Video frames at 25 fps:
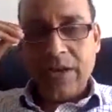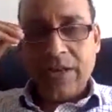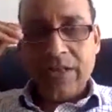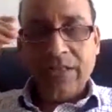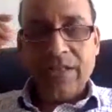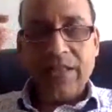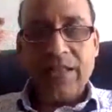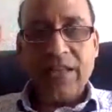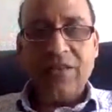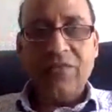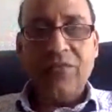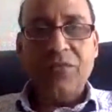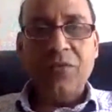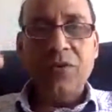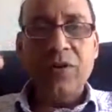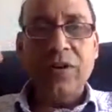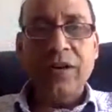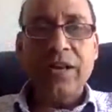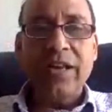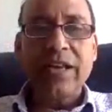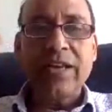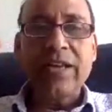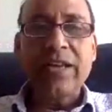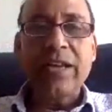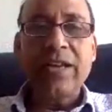Therefore,
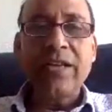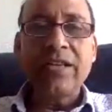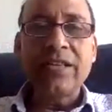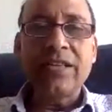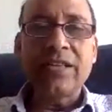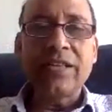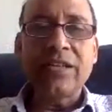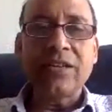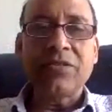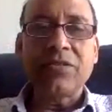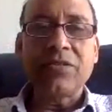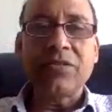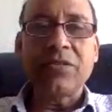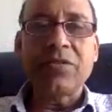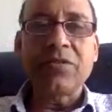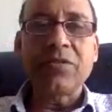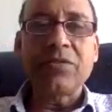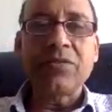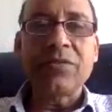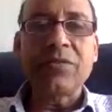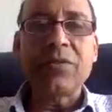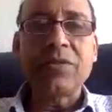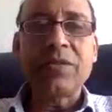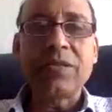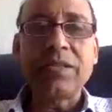Ka is equal
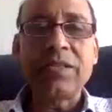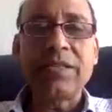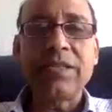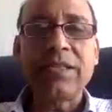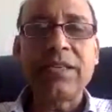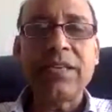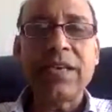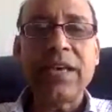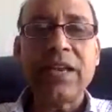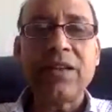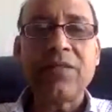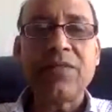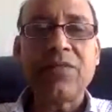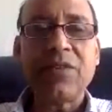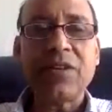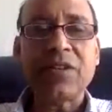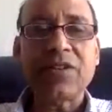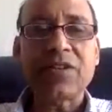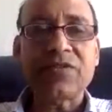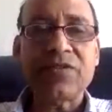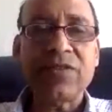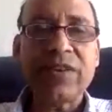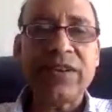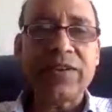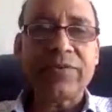to C alpha
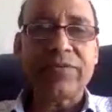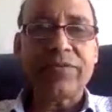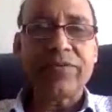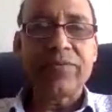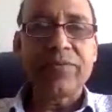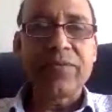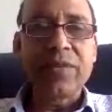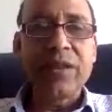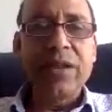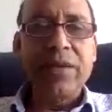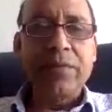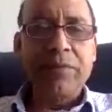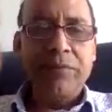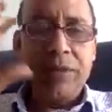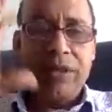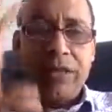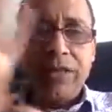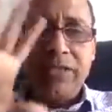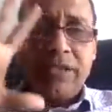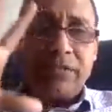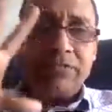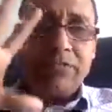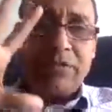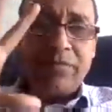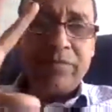square.
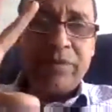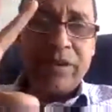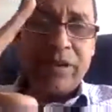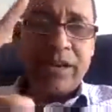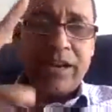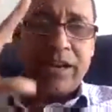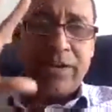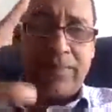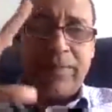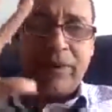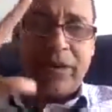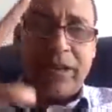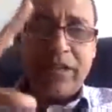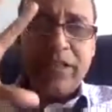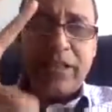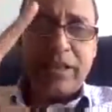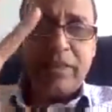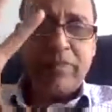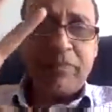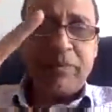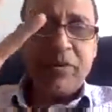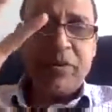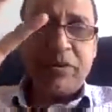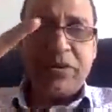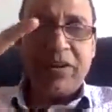Please remember, keep it in the
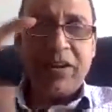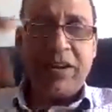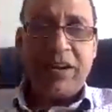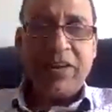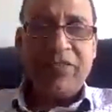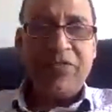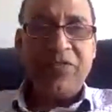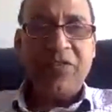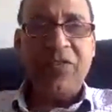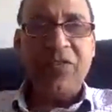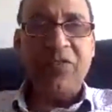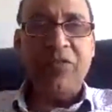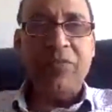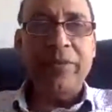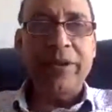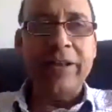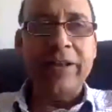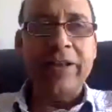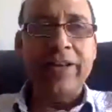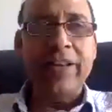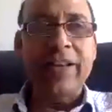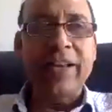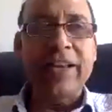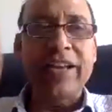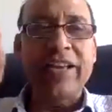upper right of your brain.
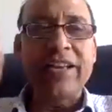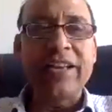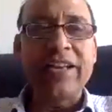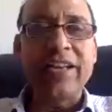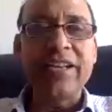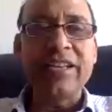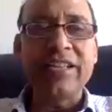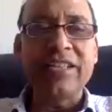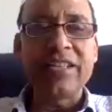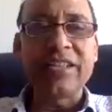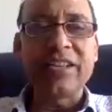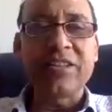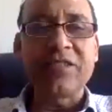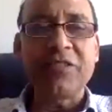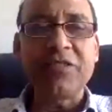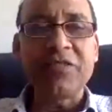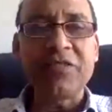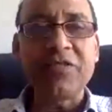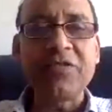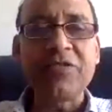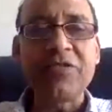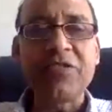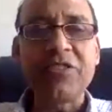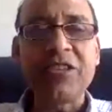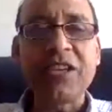Ka is
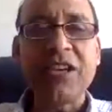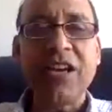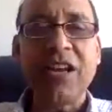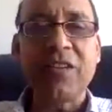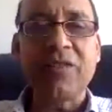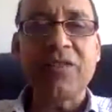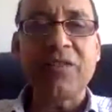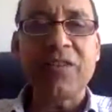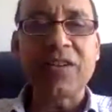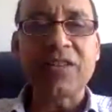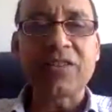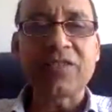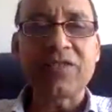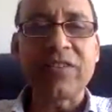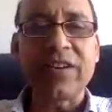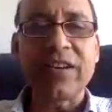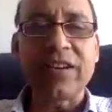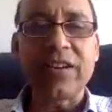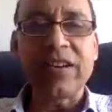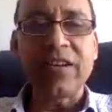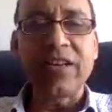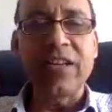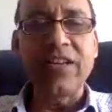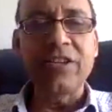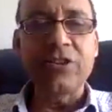equal to C alpha
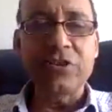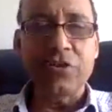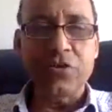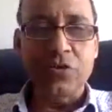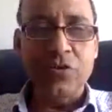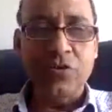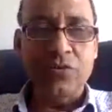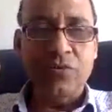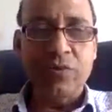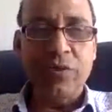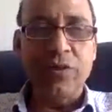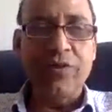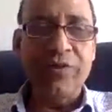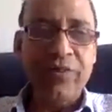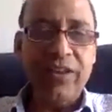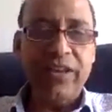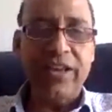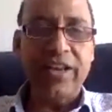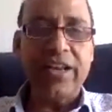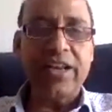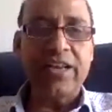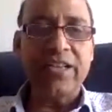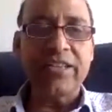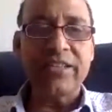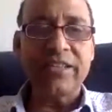square is true for
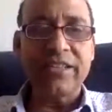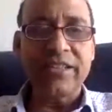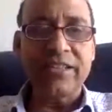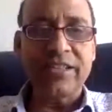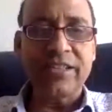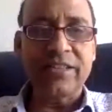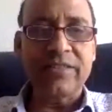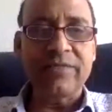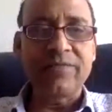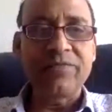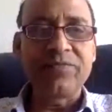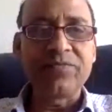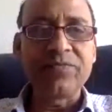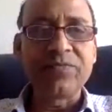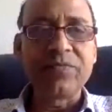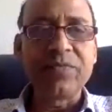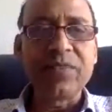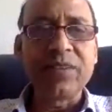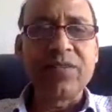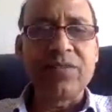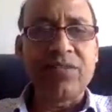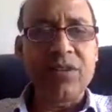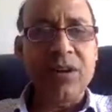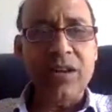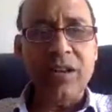weak acids.
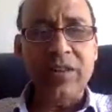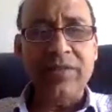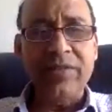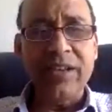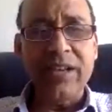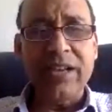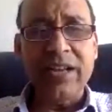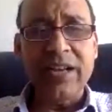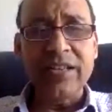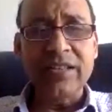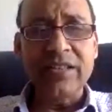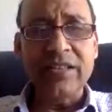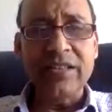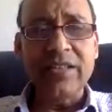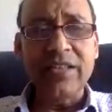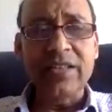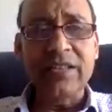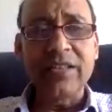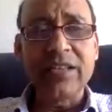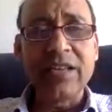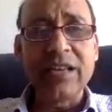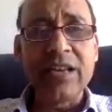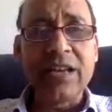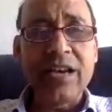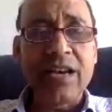What are weak acids?
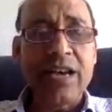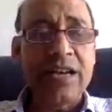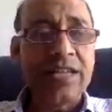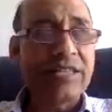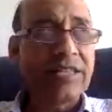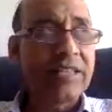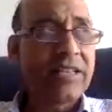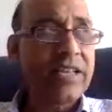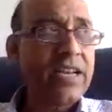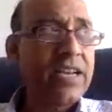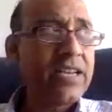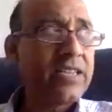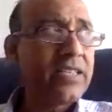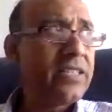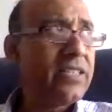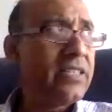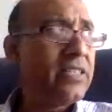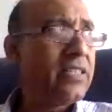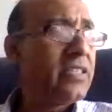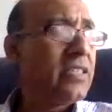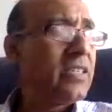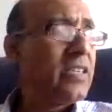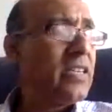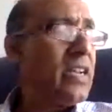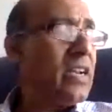Acetic
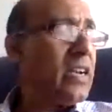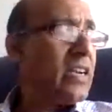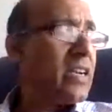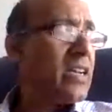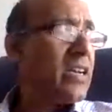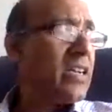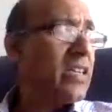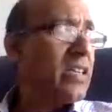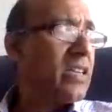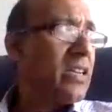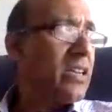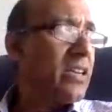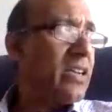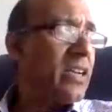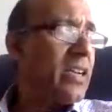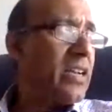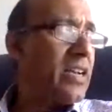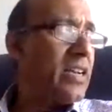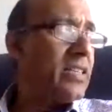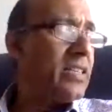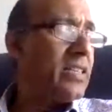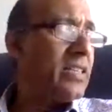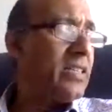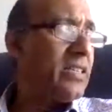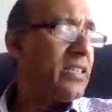acid, tartaric
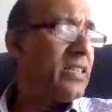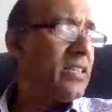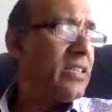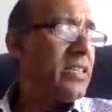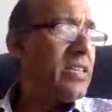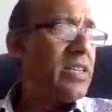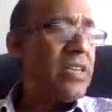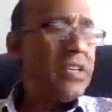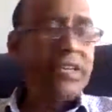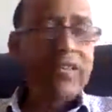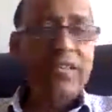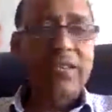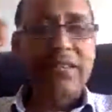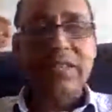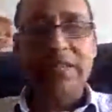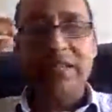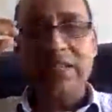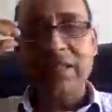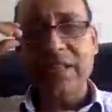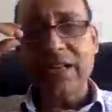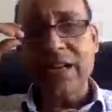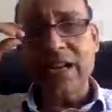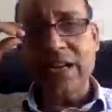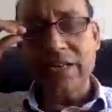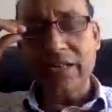acid,
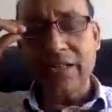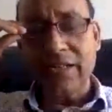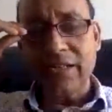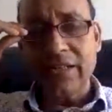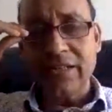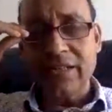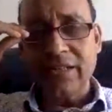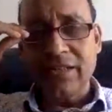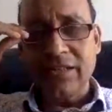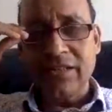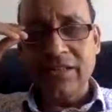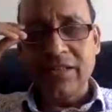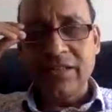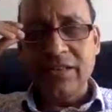citric acid,